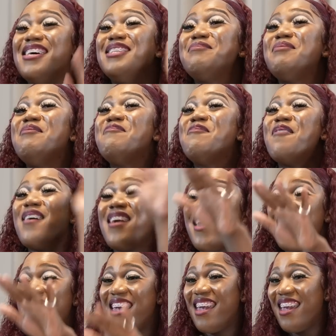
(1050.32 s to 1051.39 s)
It's been
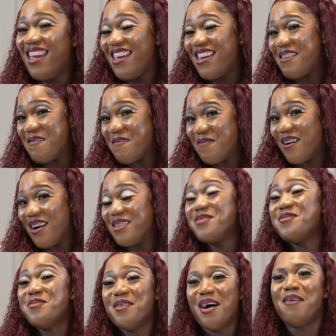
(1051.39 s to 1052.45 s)
forever.
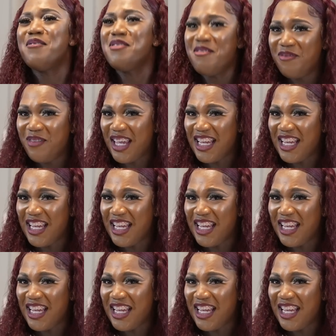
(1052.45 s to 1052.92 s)
Yo, how are you